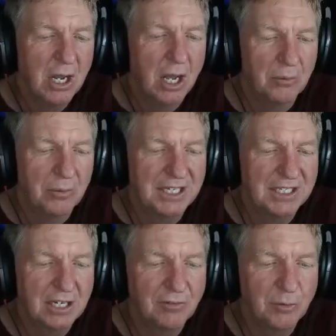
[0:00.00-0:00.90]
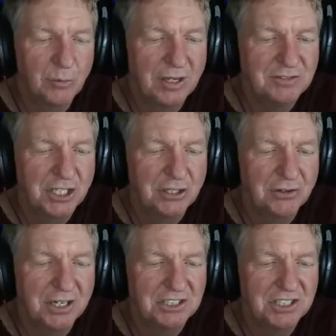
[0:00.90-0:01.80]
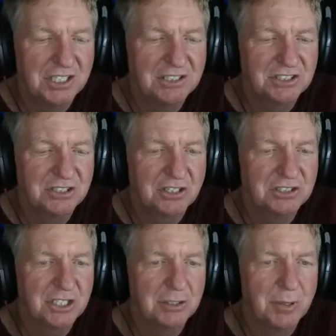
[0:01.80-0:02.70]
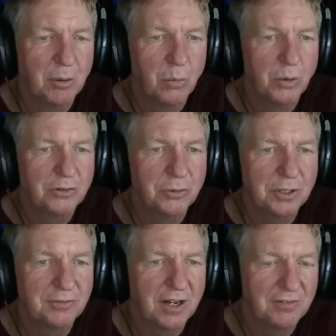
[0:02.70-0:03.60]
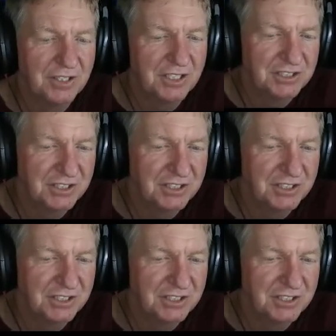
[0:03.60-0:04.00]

All right, Kelvin wave generation area starts here about 125 east